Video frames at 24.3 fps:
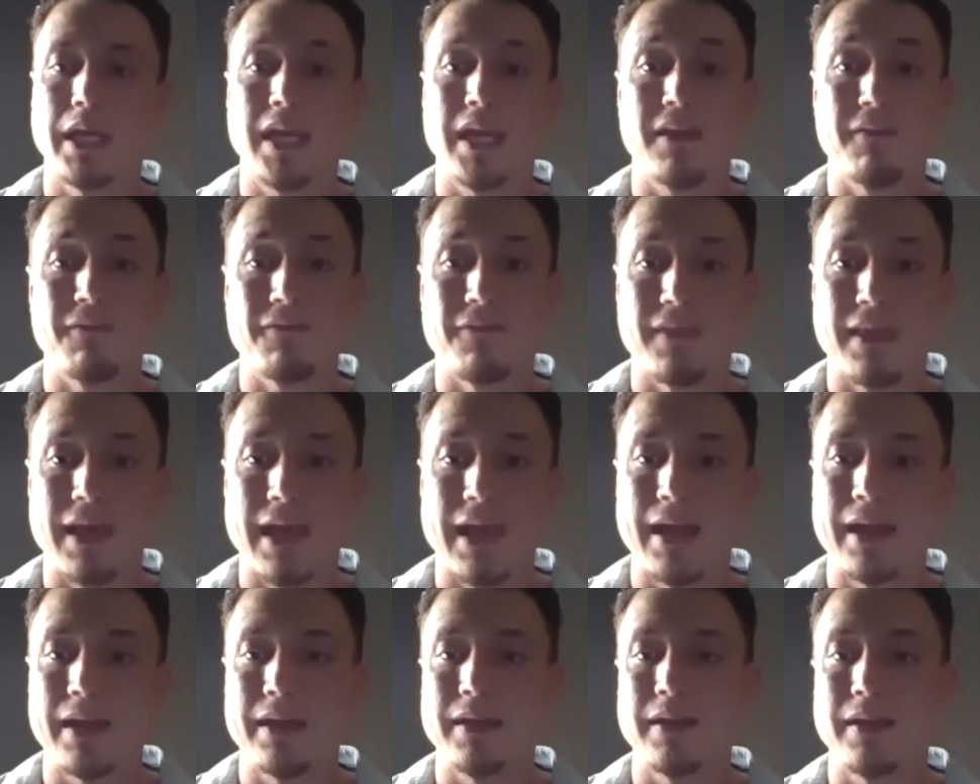if
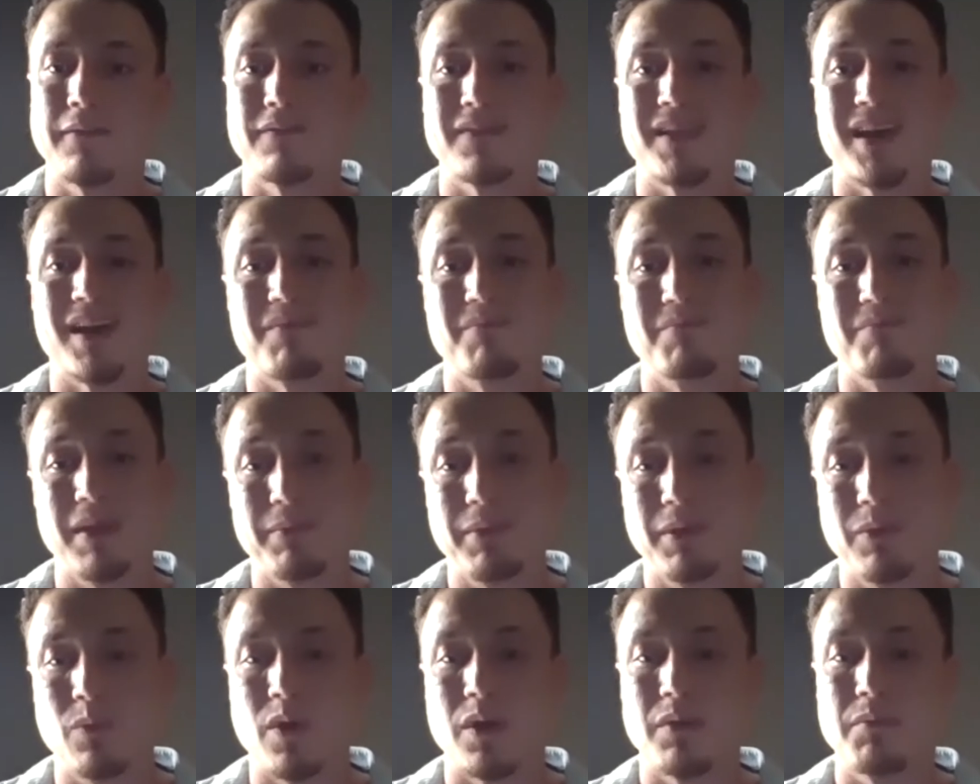that, if not
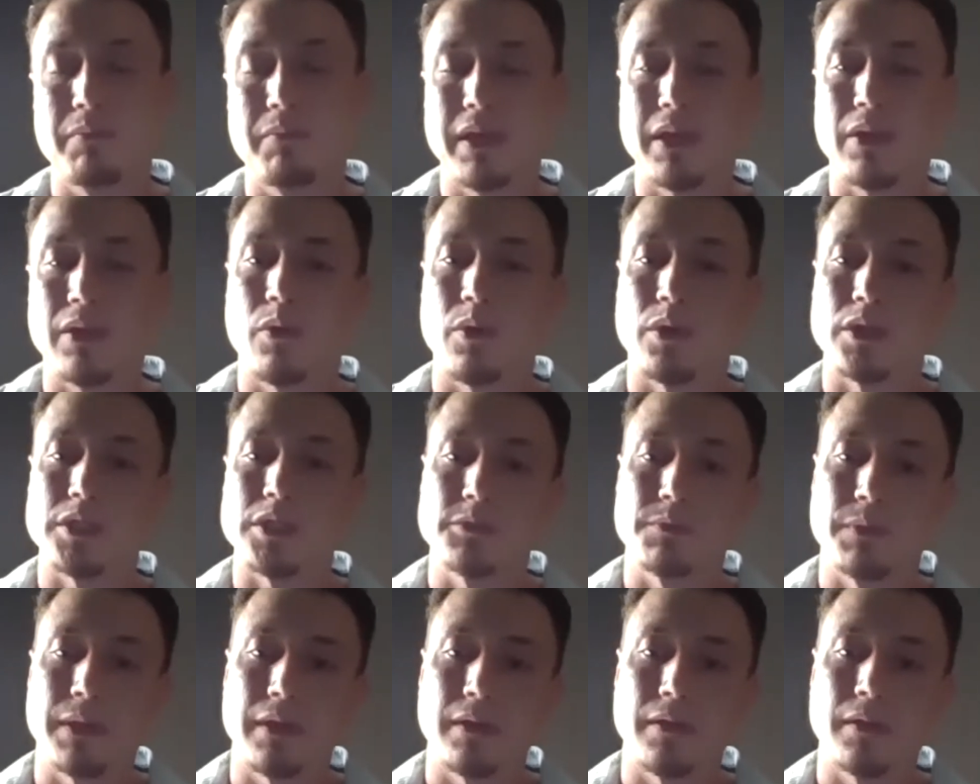maybe one big horse
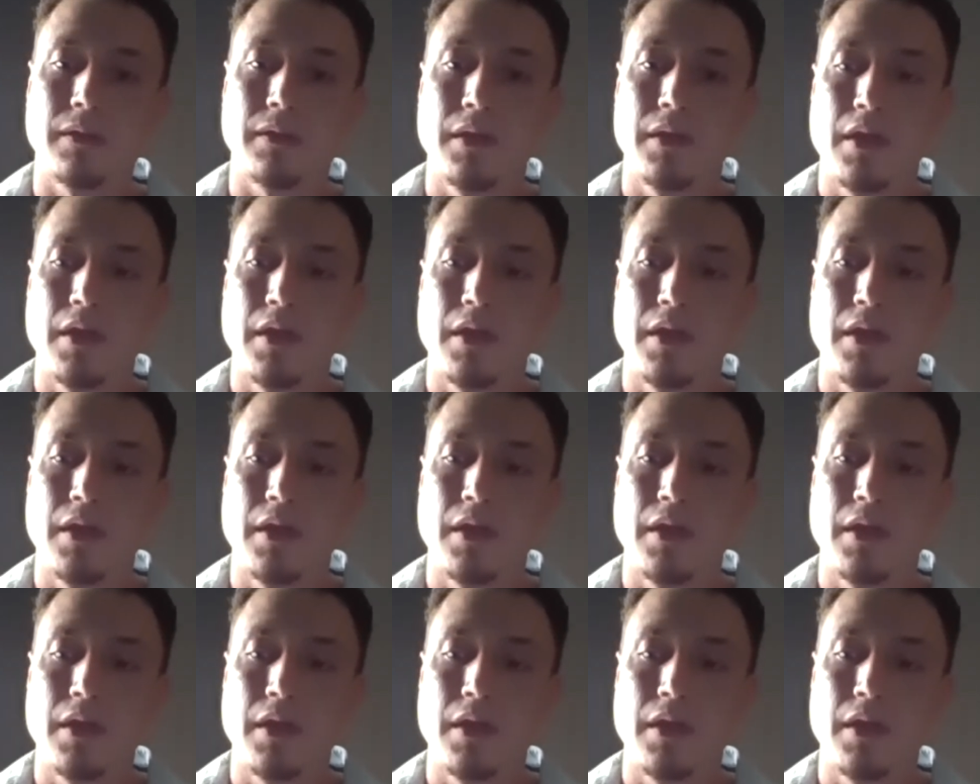pill.